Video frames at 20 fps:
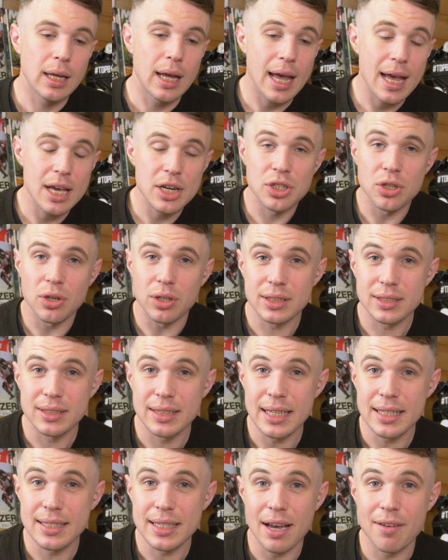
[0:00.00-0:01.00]
Air shocks
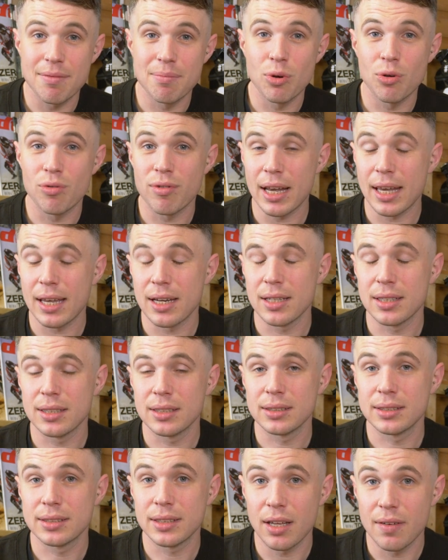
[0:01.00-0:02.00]
need to have more regular
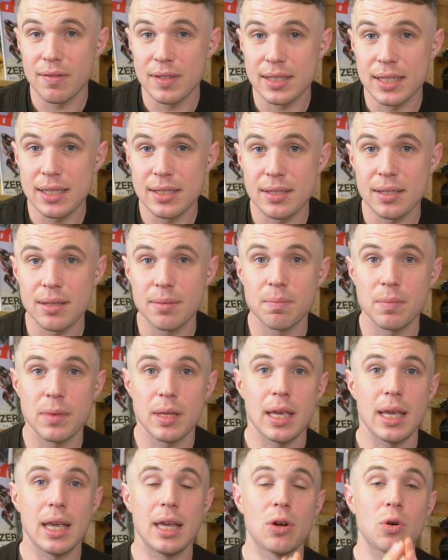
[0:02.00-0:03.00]
services
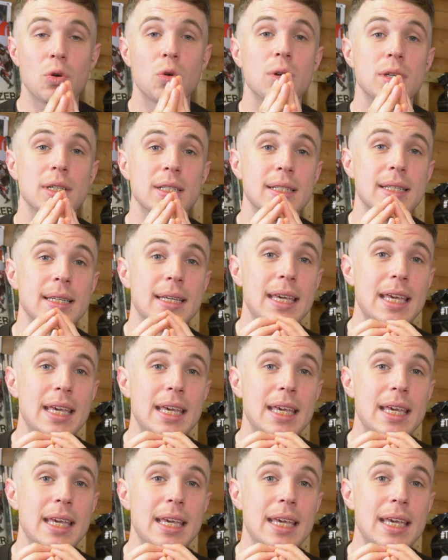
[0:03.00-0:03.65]
in order to